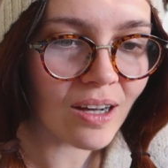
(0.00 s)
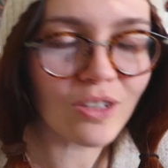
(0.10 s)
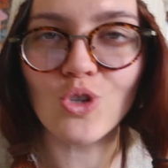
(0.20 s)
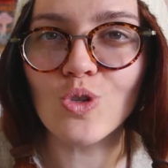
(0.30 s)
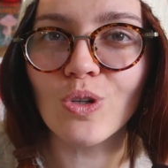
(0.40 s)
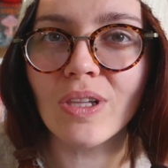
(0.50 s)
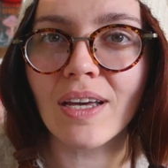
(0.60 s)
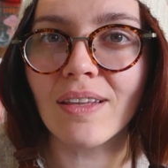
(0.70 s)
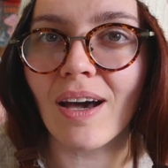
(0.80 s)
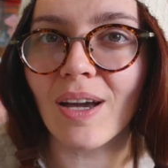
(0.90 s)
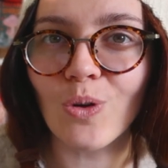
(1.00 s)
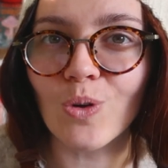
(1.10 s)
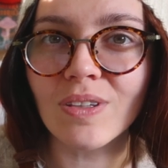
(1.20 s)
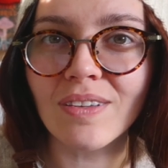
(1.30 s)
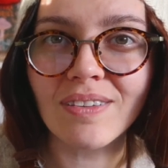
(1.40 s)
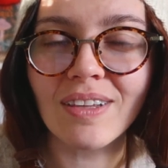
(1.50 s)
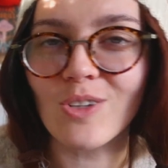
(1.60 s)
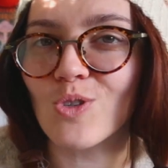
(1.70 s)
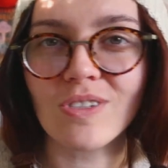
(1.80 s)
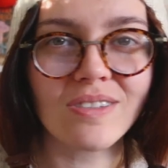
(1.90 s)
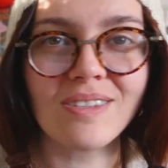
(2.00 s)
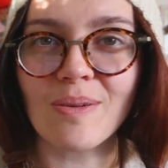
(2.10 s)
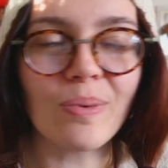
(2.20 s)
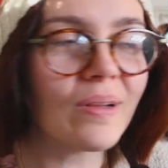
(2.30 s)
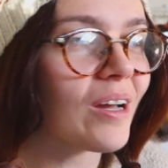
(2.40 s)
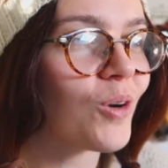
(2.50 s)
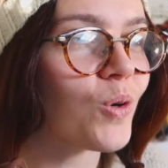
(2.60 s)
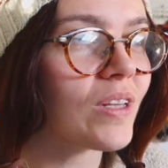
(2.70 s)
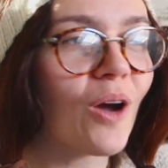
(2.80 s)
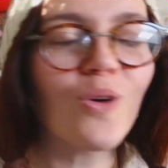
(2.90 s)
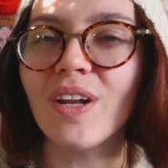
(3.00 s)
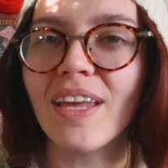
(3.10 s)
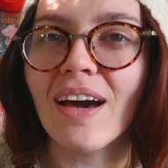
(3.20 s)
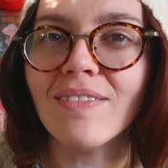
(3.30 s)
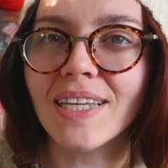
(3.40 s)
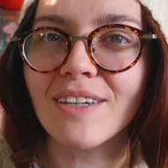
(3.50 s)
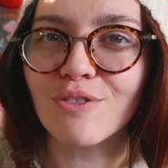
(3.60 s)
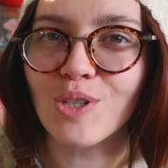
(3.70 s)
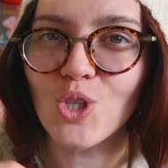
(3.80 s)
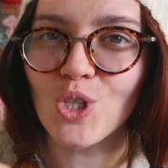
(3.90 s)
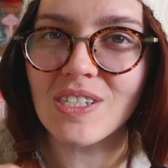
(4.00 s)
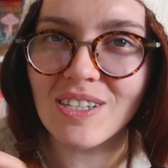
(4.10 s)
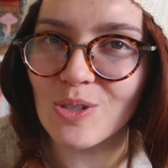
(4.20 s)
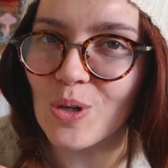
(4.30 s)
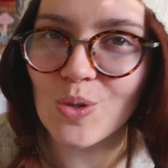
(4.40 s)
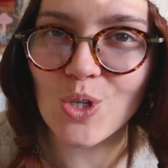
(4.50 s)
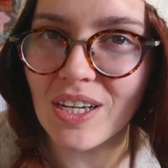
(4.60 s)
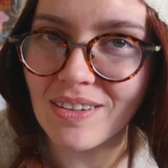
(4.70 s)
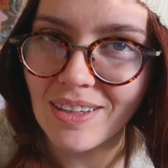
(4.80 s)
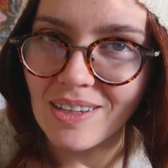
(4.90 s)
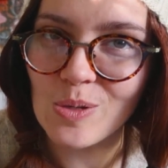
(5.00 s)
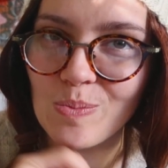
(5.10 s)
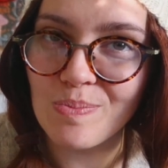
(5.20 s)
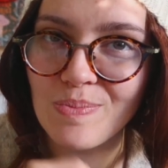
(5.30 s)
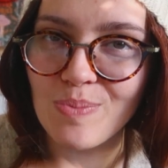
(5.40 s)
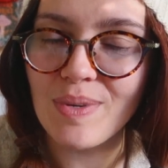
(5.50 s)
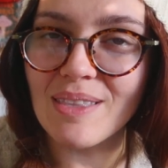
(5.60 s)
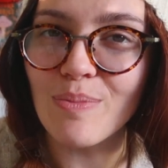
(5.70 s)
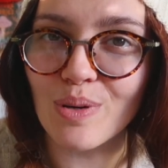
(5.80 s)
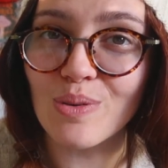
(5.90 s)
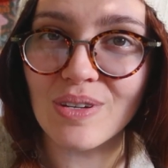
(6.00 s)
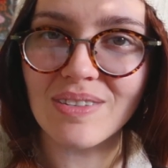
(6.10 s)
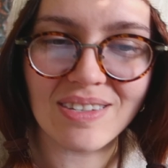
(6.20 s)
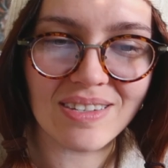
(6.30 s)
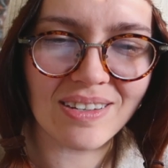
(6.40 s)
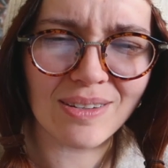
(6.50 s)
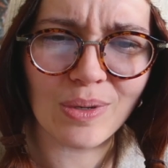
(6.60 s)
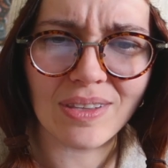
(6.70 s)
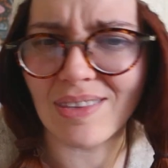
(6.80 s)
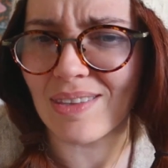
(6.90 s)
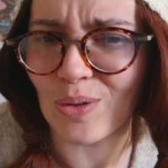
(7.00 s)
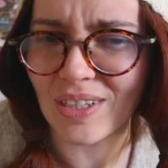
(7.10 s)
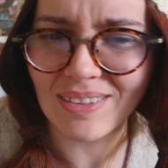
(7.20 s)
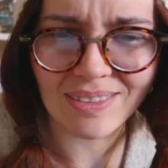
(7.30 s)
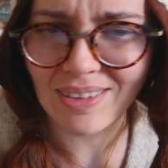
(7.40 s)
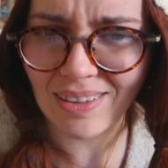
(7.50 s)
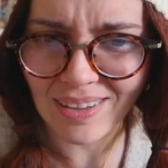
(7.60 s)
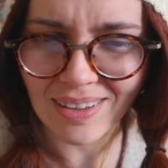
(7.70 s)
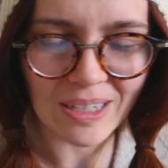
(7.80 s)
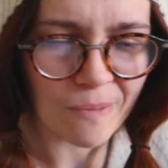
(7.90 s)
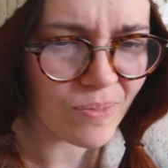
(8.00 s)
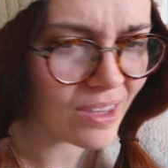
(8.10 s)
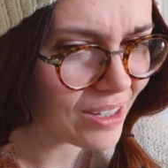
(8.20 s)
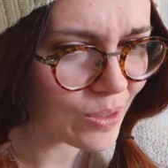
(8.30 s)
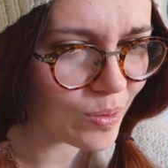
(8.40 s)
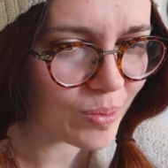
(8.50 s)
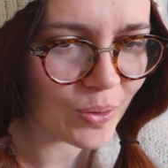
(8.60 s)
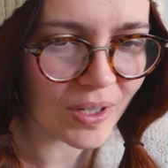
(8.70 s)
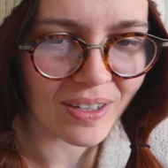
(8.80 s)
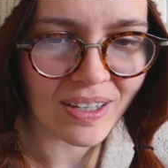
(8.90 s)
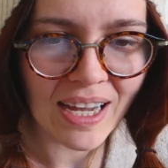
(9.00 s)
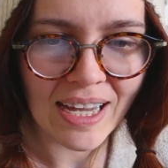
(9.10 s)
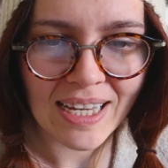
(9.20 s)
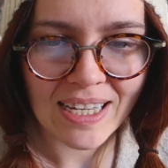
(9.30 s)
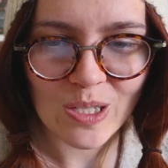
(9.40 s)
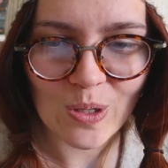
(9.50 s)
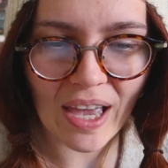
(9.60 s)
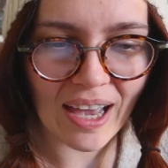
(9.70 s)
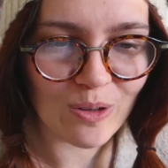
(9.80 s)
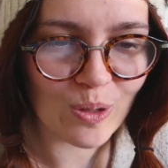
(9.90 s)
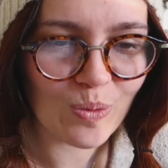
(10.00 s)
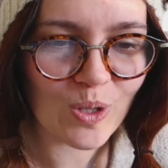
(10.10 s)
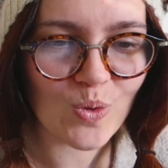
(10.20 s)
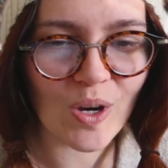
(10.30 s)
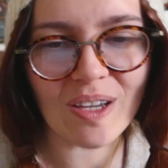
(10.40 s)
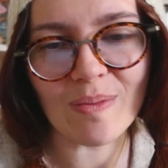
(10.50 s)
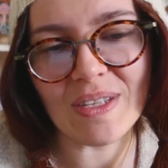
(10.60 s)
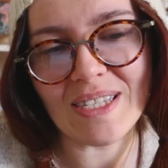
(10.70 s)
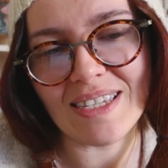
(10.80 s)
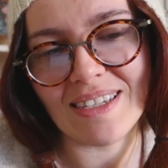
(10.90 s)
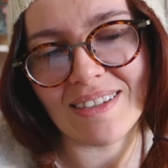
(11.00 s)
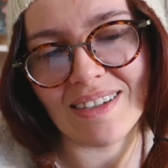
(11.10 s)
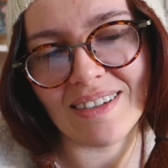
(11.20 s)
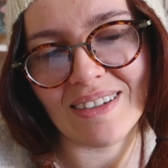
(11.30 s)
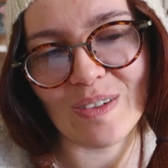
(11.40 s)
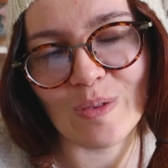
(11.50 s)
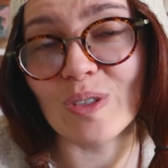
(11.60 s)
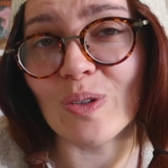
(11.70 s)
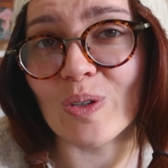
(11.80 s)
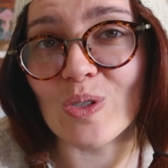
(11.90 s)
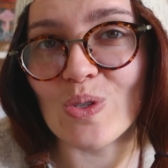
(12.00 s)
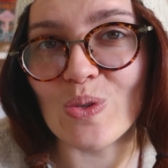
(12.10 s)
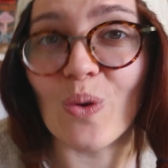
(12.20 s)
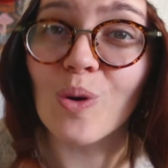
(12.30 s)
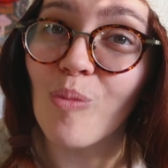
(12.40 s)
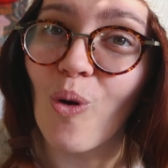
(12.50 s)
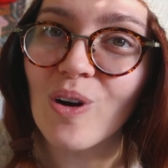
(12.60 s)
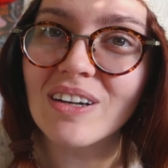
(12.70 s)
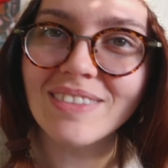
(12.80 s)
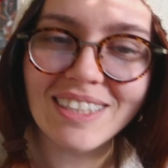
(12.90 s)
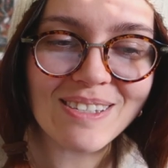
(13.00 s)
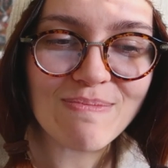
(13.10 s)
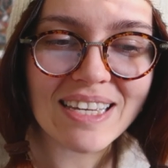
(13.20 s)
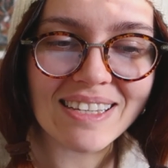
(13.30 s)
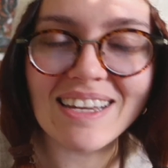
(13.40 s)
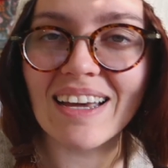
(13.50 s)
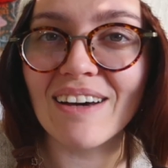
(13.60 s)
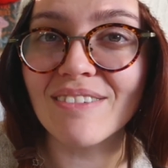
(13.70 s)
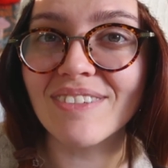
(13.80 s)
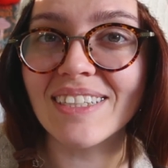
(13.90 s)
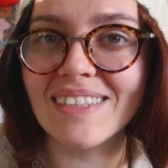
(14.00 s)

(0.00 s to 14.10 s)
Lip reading: just look like an I-cord, like just the simple I-cord. I already have like a French knitting though, which I can like speed the process with on it, I think it would be quicker. So yeah, I really want to try knitting 1 or 2 or more of these because I have